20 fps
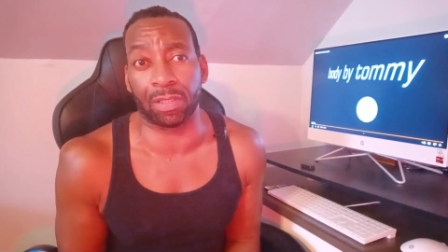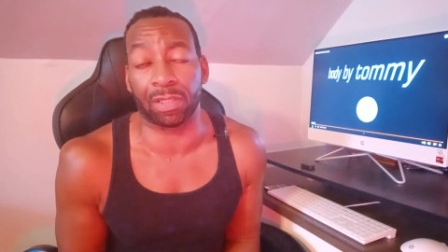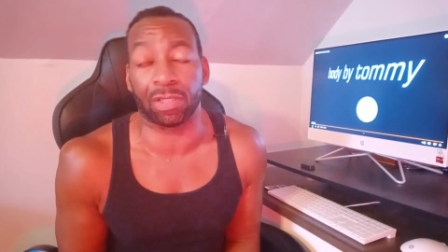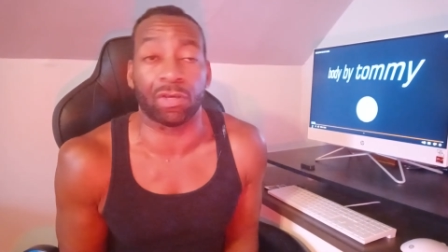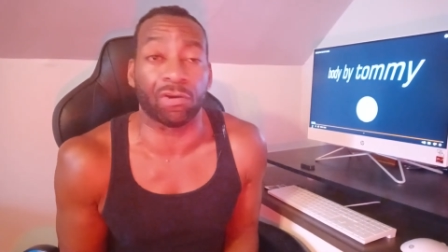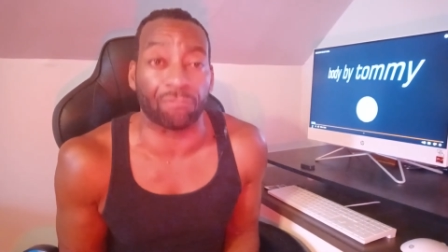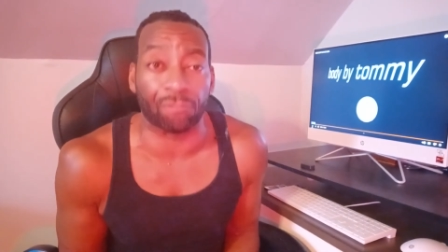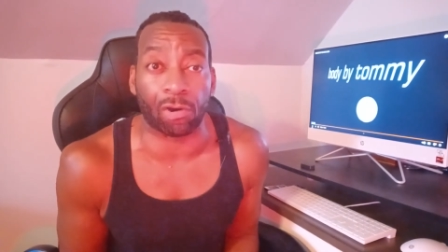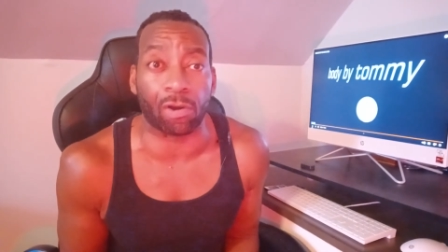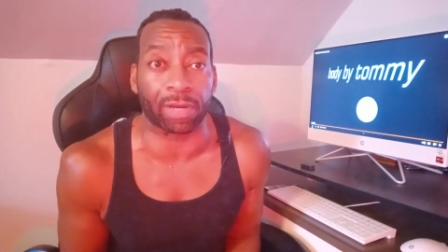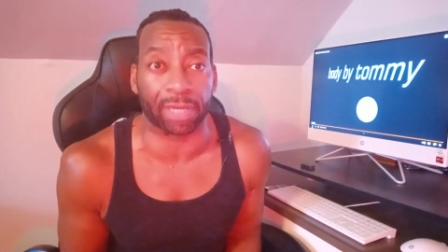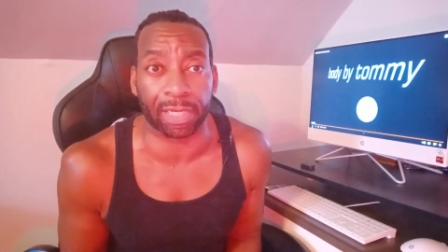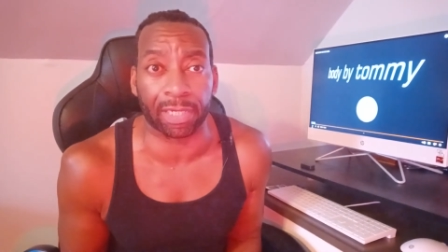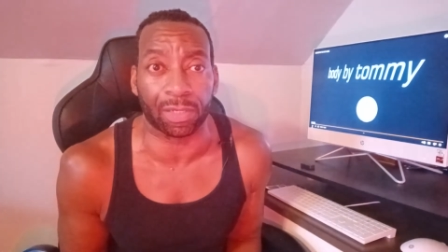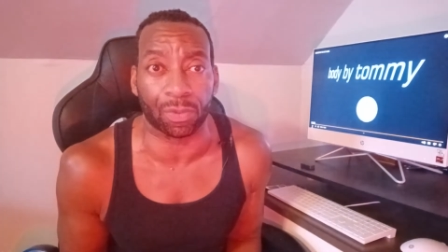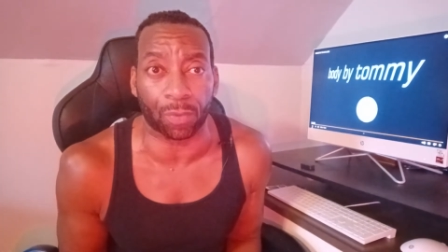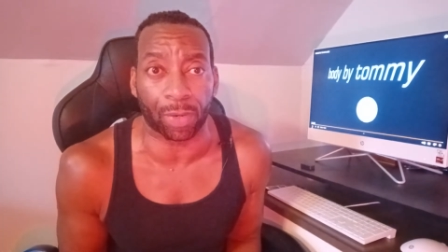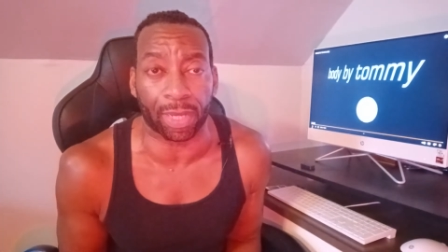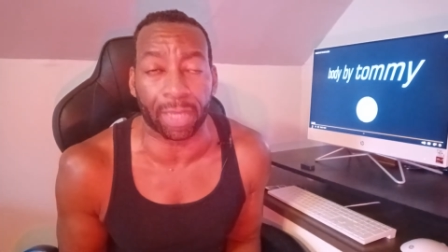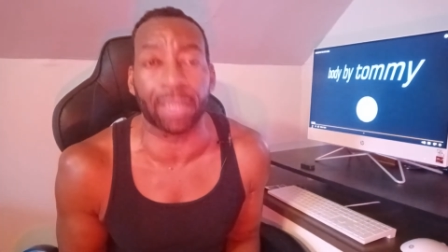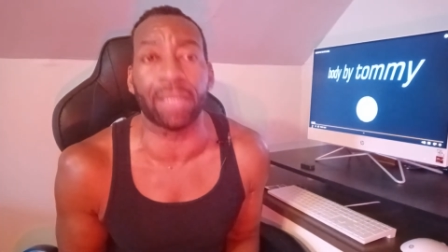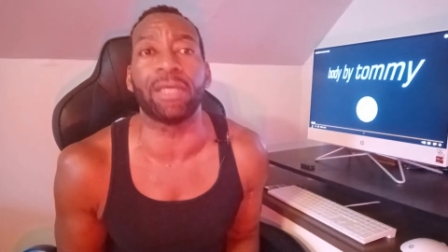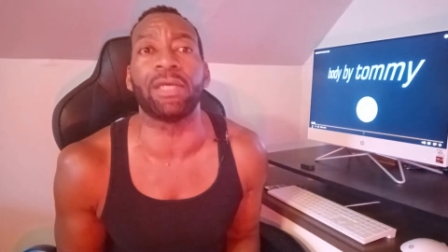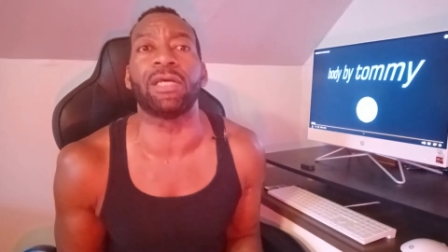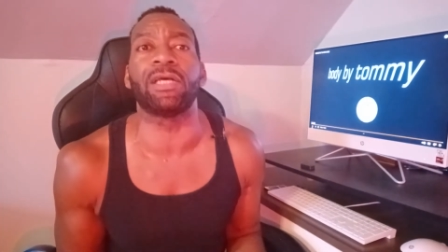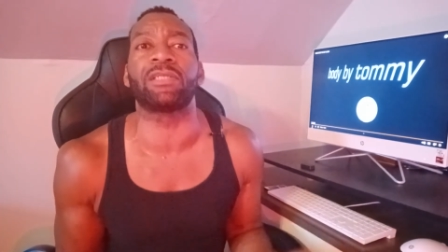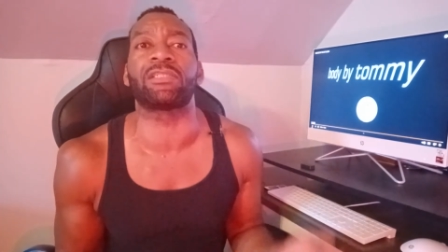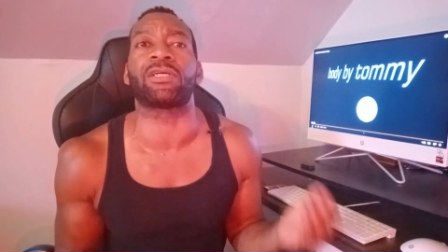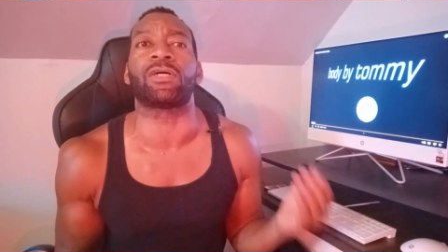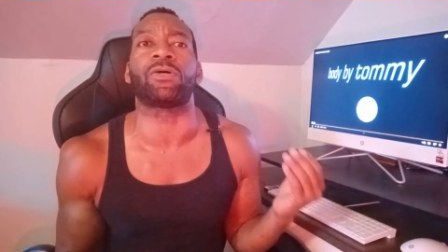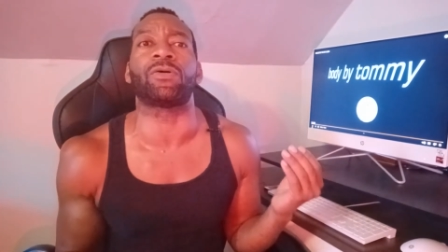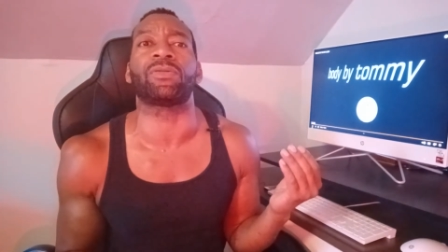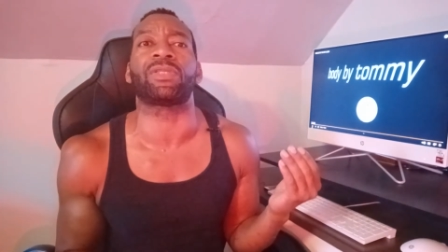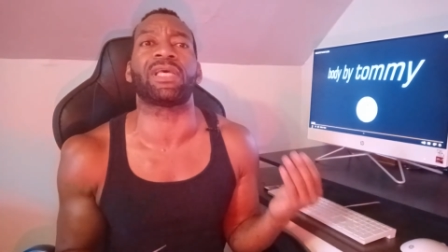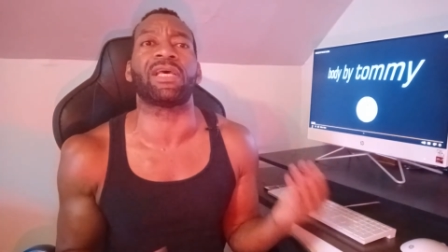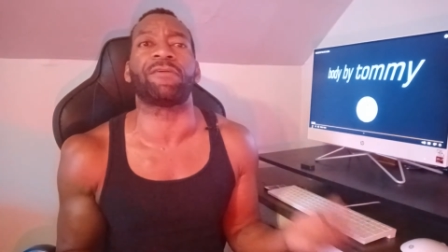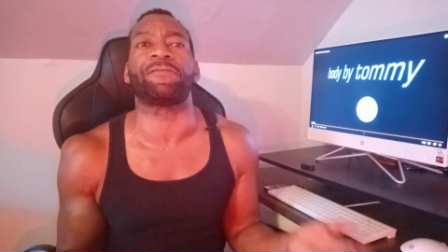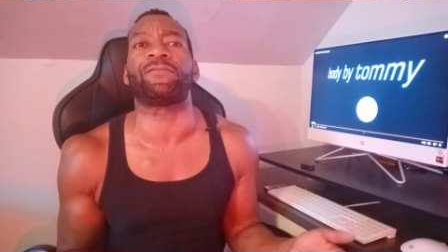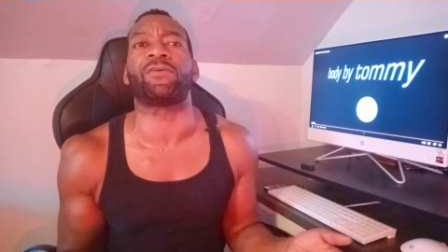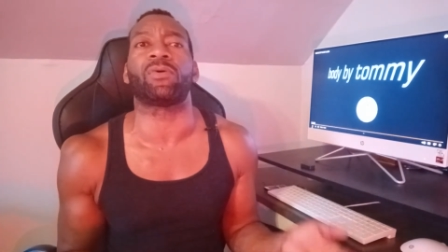you're wrong anyway. So
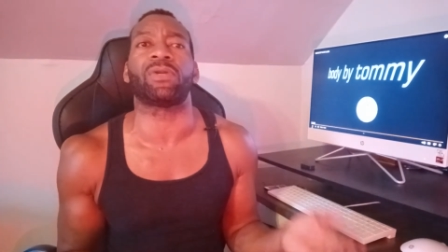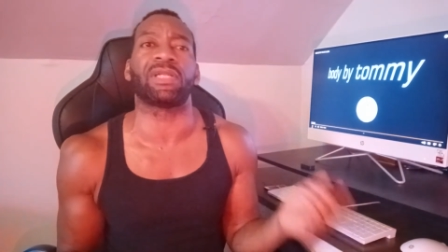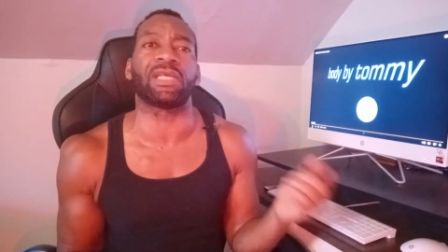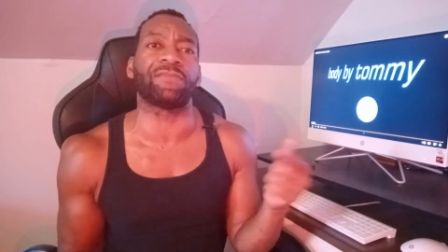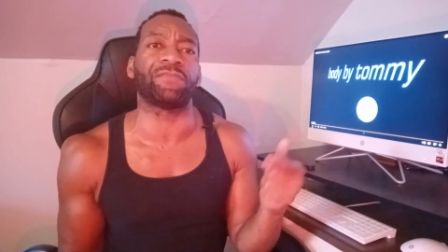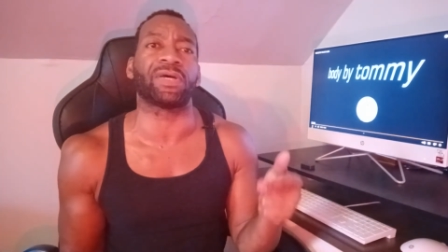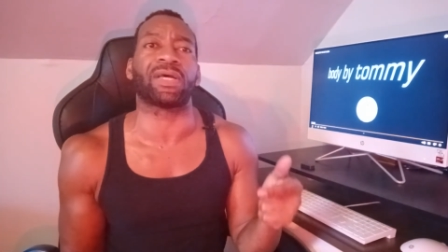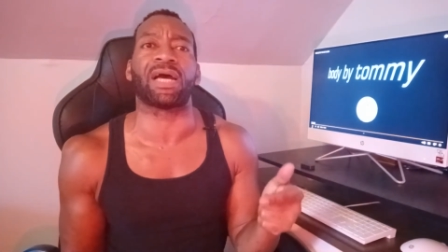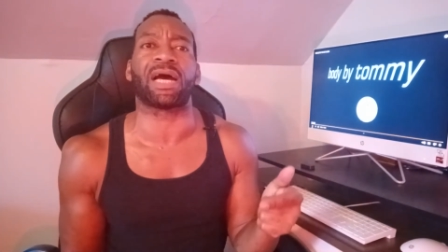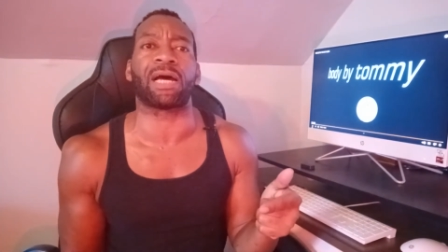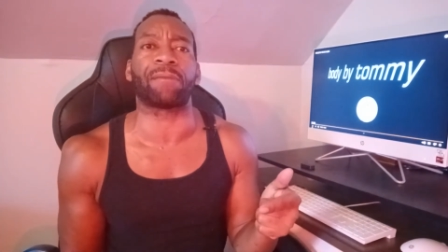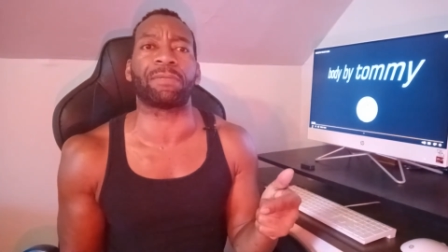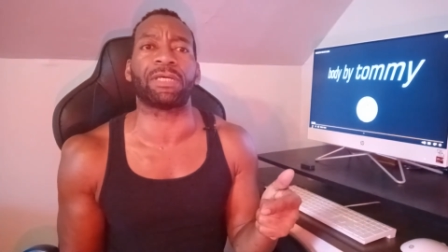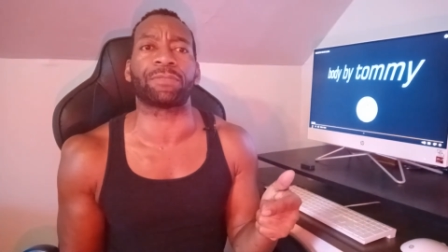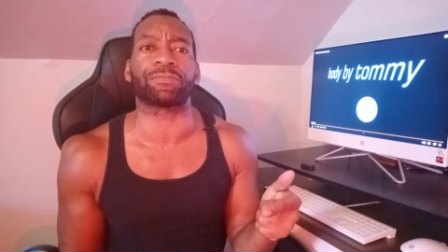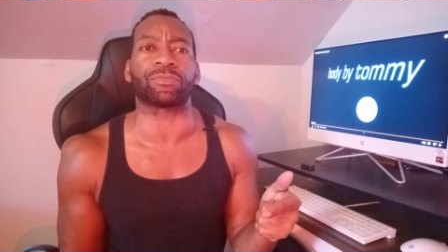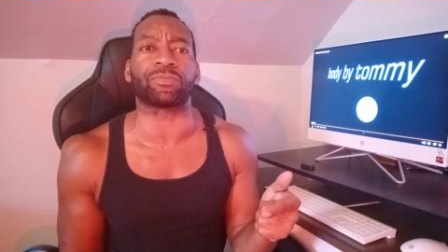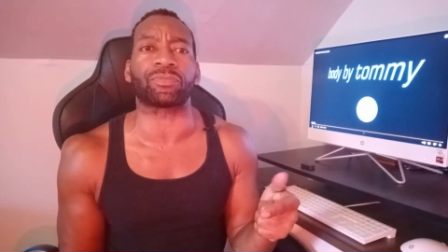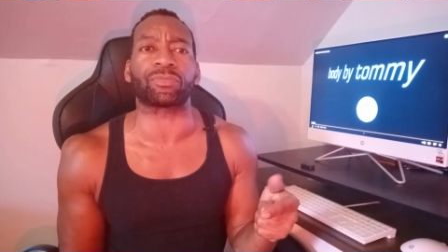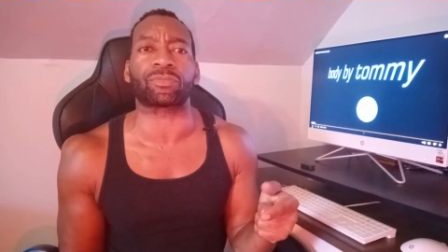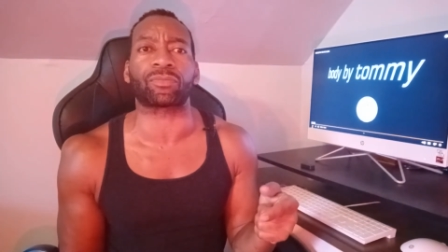therefore, leave a comment.